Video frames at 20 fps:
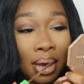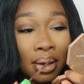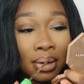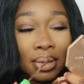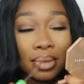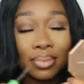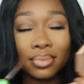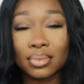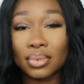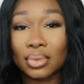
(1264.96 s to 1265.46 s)
but
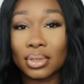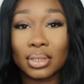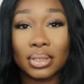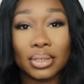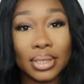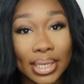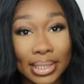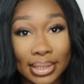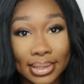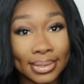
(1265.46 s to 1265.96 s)

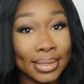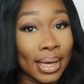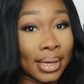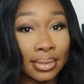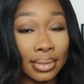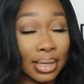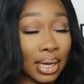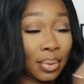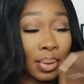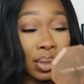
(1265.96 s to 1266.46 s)
it's
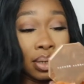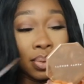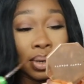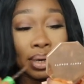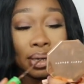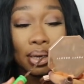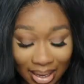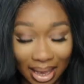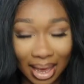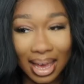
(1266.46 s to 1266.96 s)
done now
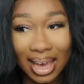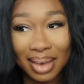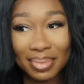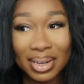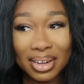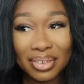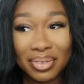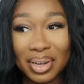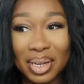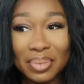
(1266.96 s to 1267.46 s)
anyway. Yeah, I
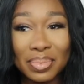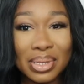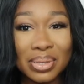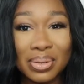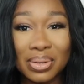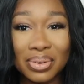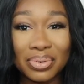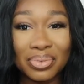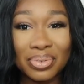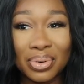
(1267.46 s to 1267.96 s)
mean, I've only been
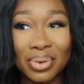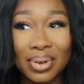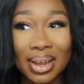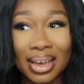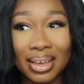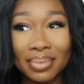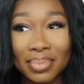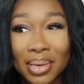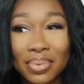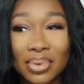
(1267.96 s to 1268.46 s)
doing it for
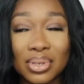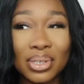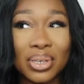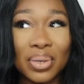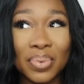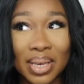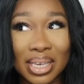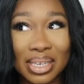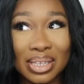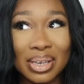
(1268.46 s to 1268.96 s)
like maybe
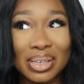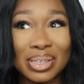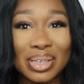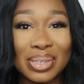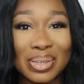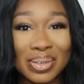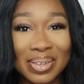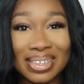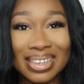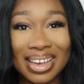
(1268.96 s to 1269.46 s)
2 weeks, because
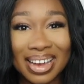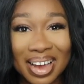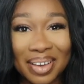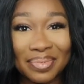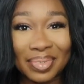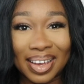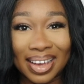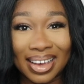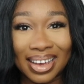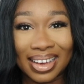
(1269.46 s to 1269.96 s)
as soon as I
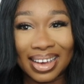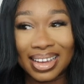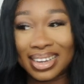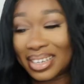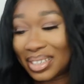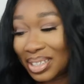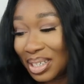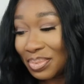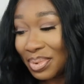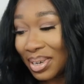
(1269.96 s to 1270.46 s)
cut my hair, I
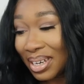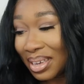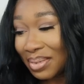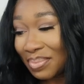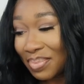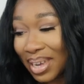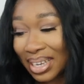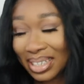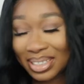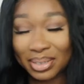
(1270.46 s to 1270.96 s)
literally put it
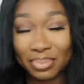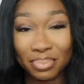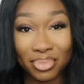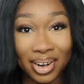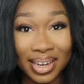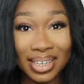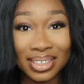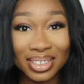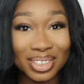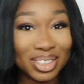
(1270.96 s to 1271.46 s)
in
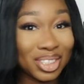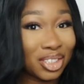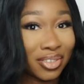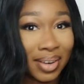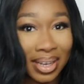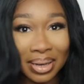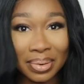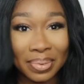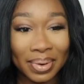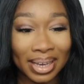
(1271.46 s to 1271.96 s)
braid
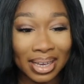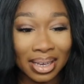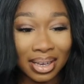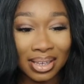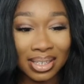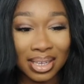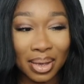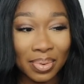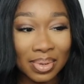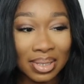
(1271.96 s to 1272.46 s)
straight away,
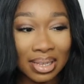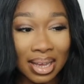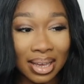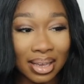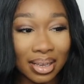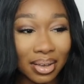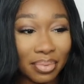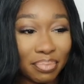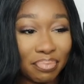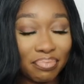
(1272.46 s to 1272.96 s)
because I was
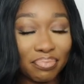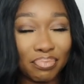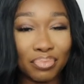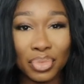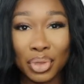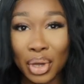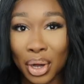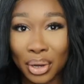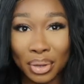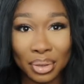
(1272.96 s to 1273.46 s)
like,
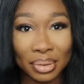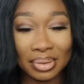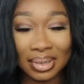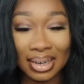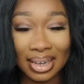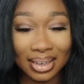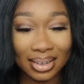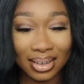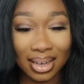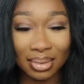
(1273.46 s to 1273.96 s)
no,
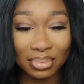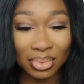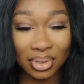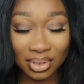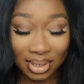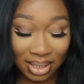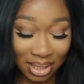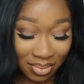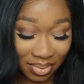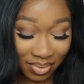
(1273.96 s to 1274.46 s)
like I'm
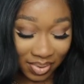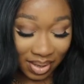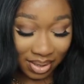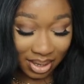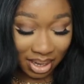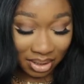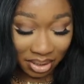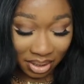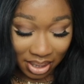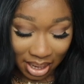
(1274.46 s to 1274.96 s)
not dealing with
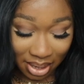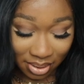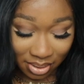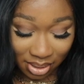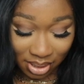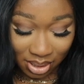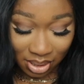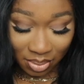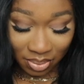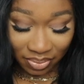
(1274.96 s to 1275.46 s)
this. I don't know how
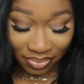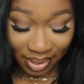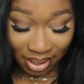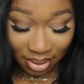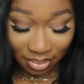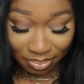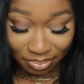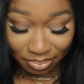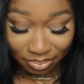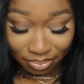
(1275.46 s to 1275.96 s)
to deal with it.